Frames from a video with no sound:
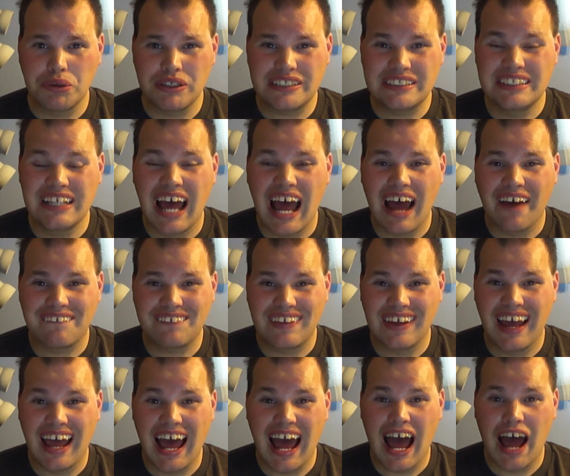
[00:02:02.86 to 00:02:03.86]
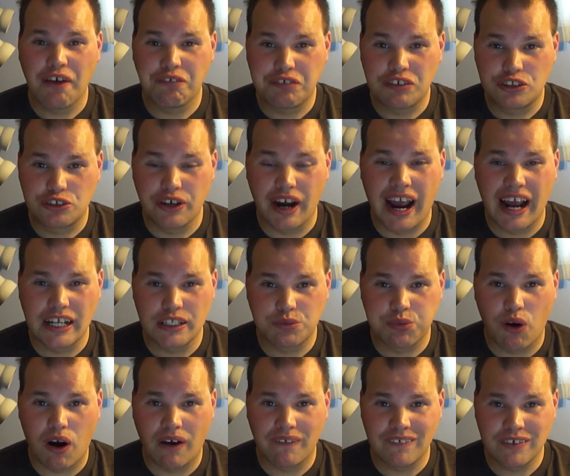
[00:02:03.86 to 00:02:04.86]
be snapped in half, and
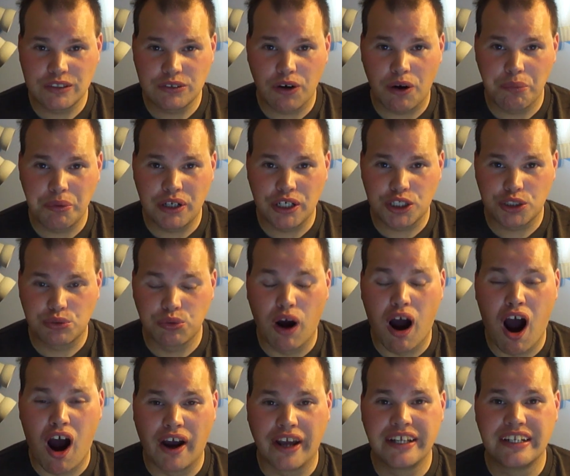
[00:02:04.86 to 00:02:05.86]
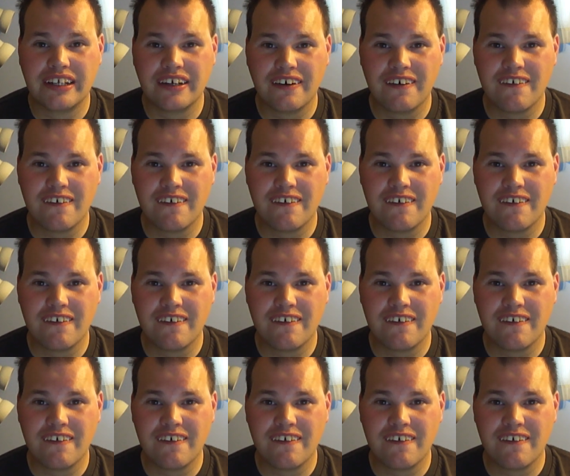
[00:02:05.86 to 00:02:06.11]
transformers will be destroyed.